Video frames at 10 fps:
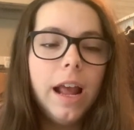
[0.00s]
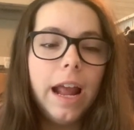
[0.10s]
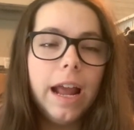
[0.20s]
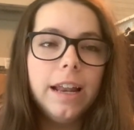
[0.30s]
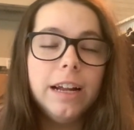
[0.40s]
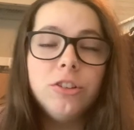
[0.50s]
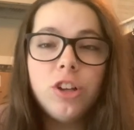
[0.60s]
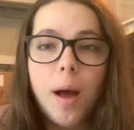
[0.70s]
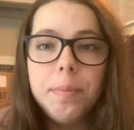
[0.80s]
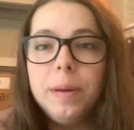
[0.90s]
and I
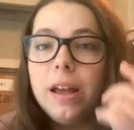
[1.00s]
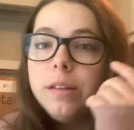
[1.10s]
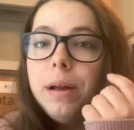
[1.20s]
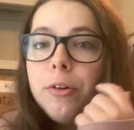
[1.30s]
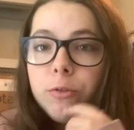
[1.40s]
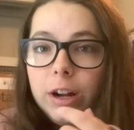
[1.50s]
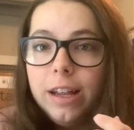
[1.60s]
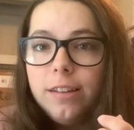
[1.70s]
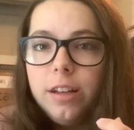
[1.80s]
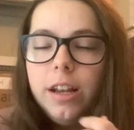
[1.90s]
stopped because of my wrist.